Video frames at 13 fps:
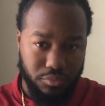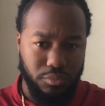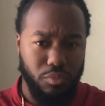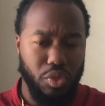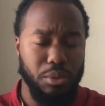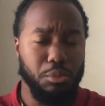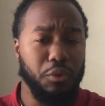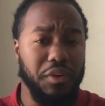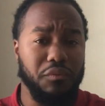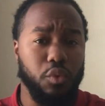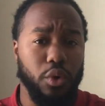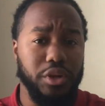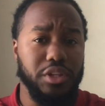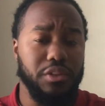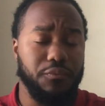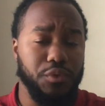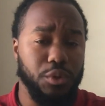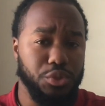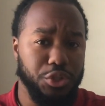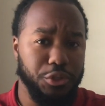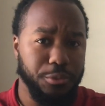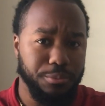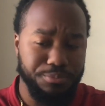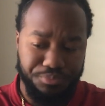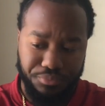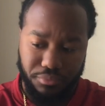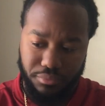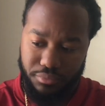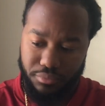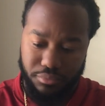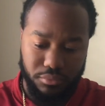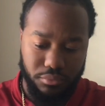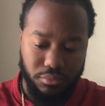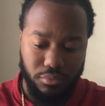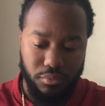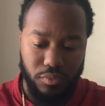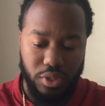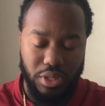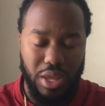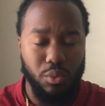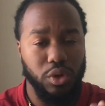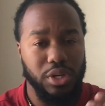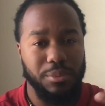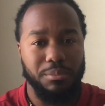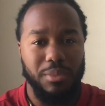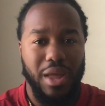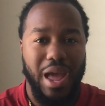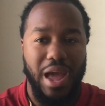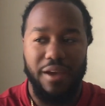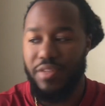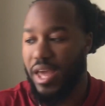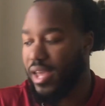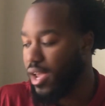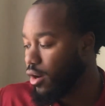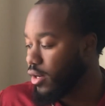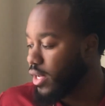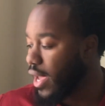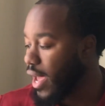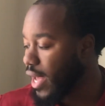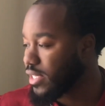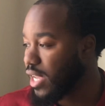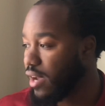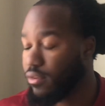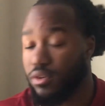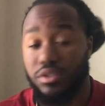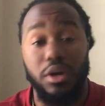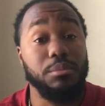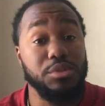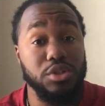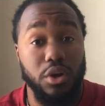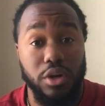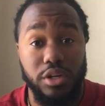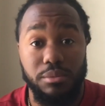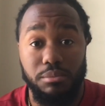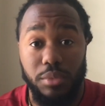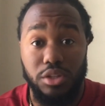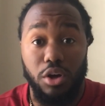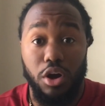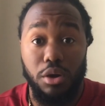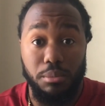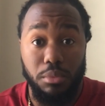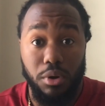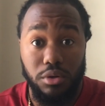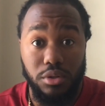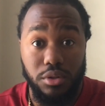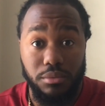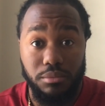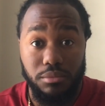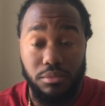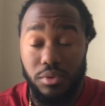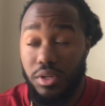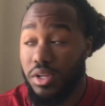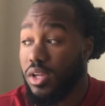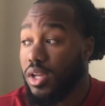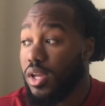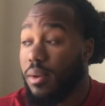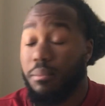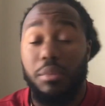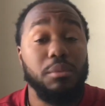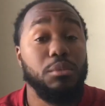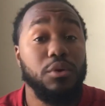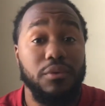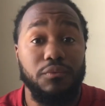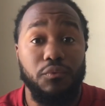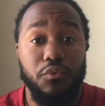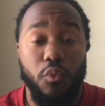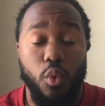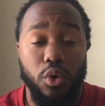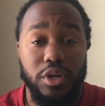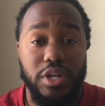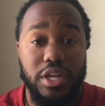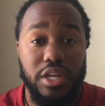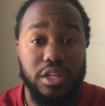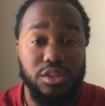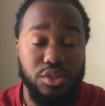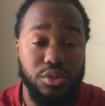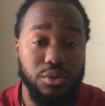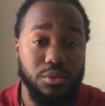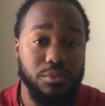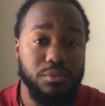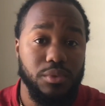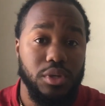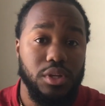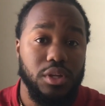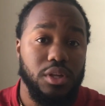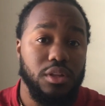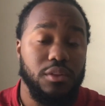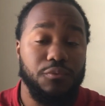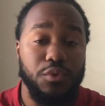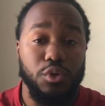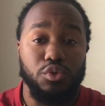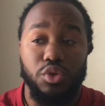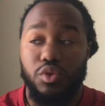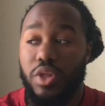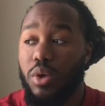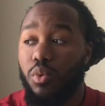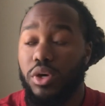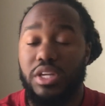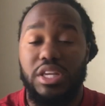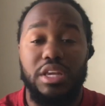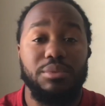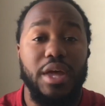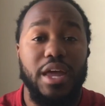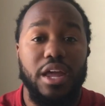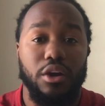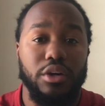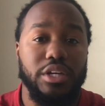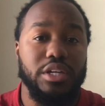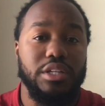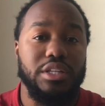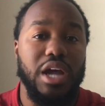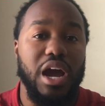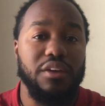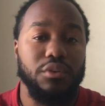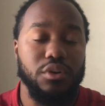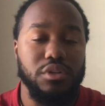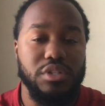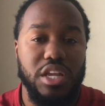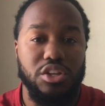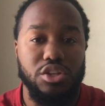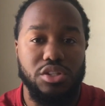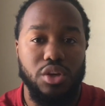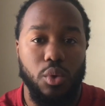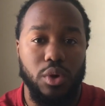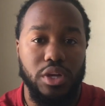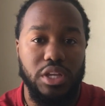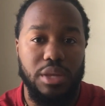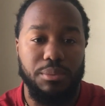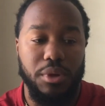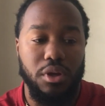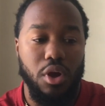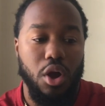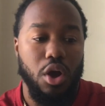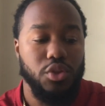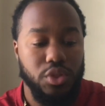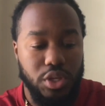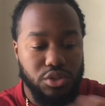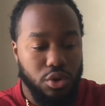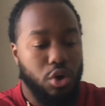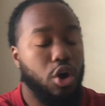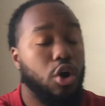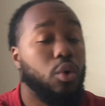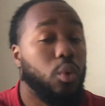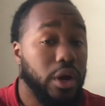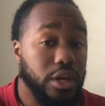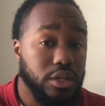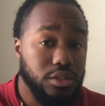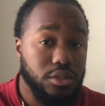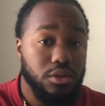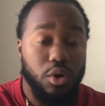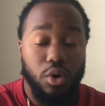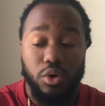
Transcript: they want to have that area as diverse. I'm sorry, my dog barked. But moving forward into the future, they want to keep that area diverse. They just don't want to keep it, these are all whites, or these are all blacks, or these are all Latinos.